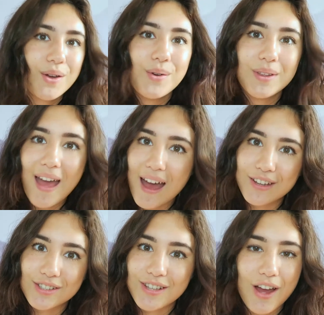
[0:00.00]
So yeah,
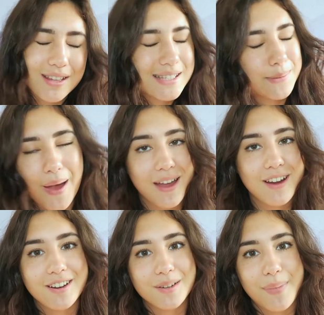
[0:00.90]
I just got
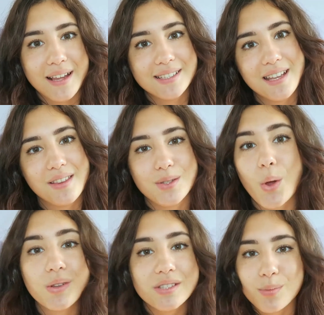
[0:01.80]
inspired by seeing this
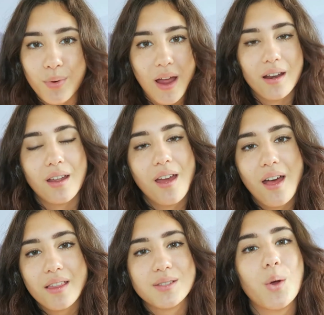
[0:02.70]
whole spread,
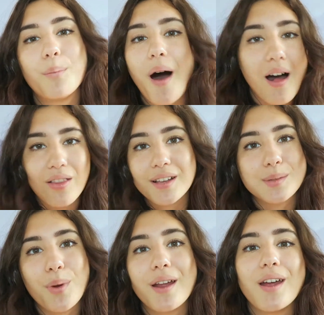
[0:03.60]
this whole potluck
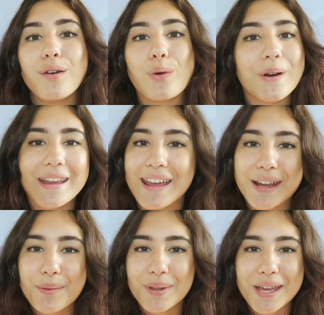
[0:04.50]
spread of
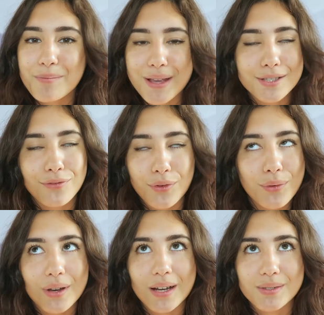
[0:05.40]
organic plant-based
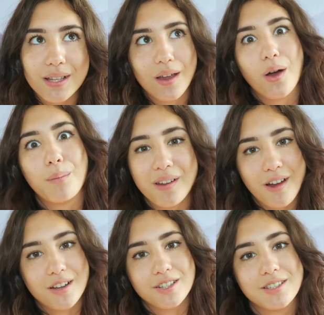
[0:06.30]
food, and I was like, oh my
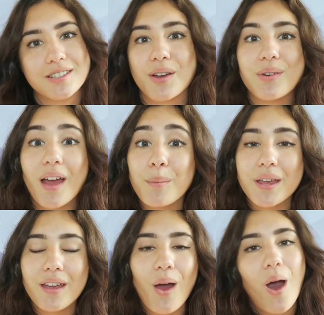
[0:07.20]
gosh, it's so
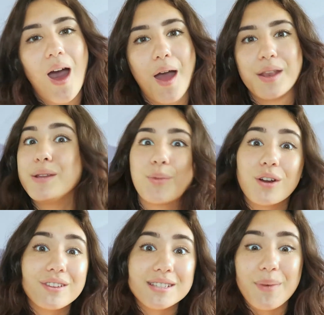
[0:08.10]
yummy. I need more
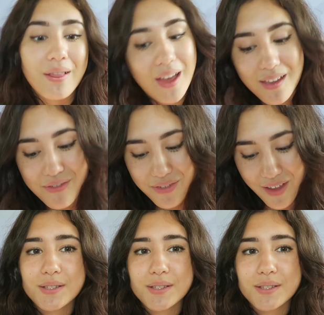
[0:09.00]
of this in my life.